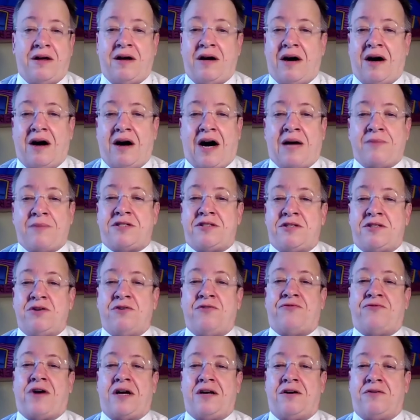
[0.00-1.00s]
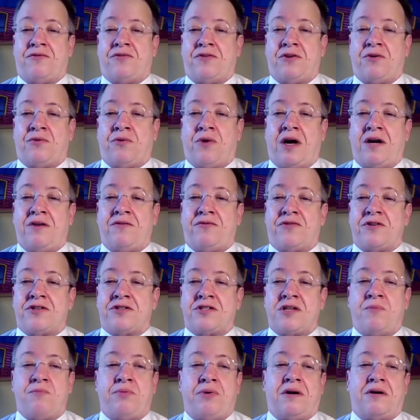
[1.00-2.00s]
I'm still fighting for the right for
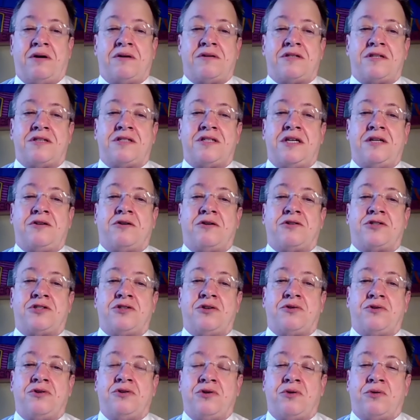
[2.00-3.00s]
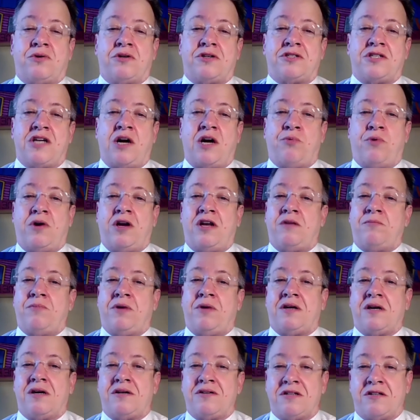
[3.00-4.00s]
some parents to see their children who are separated
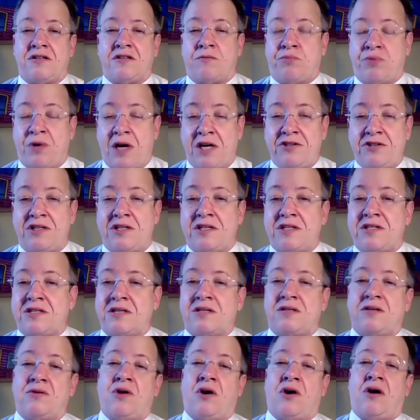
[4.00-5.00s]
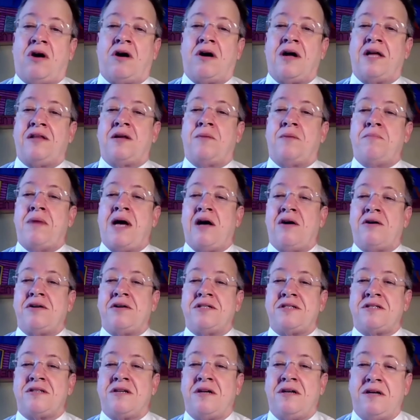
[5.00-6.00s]
because of the prejudice in the law and the
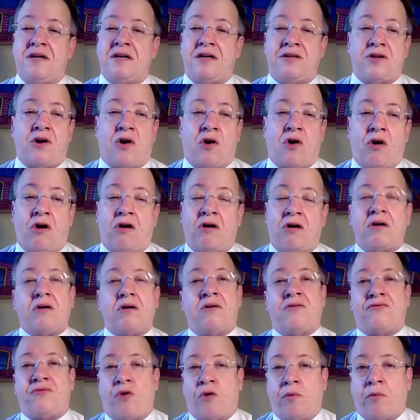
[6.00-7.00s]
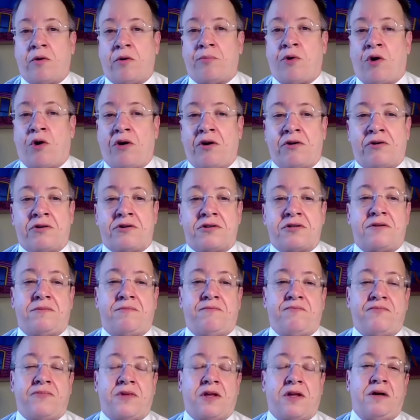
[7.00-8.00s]
malice in the heart of former partners.
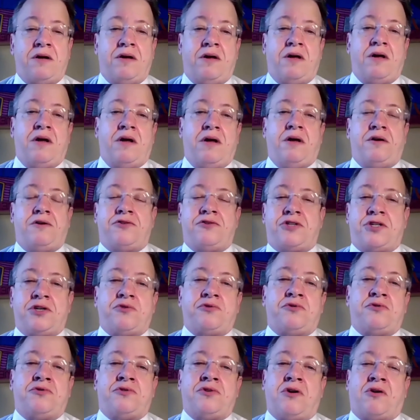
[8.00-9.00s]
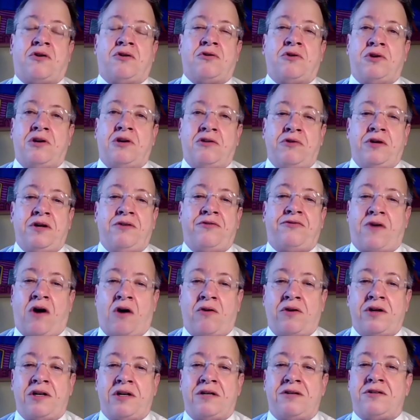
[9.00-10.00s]
Children are literally
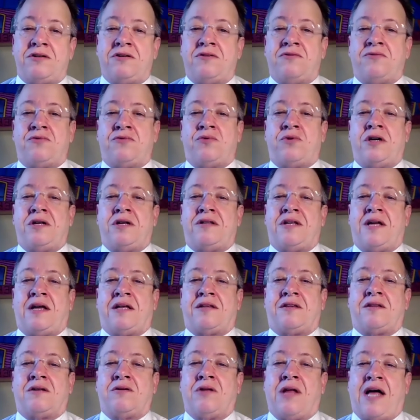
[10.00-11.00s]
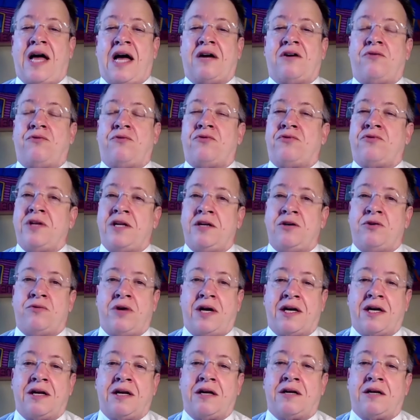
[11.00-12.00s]
falling into the void that the lack of legal
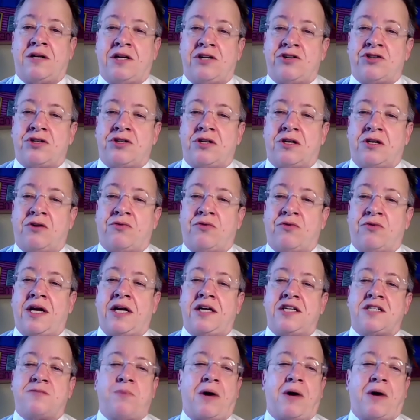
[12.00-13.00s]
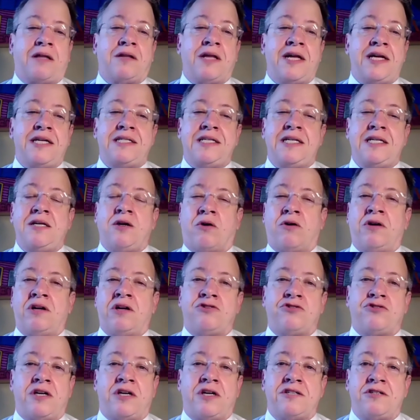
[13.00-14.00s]
recognition creates by lazy or
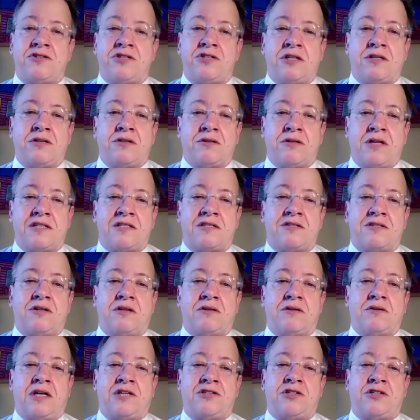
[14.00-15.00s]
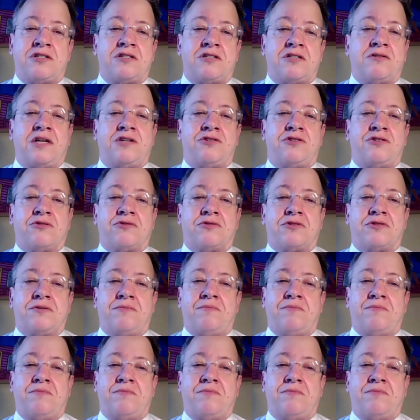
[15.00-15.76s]
intransigent legislatures.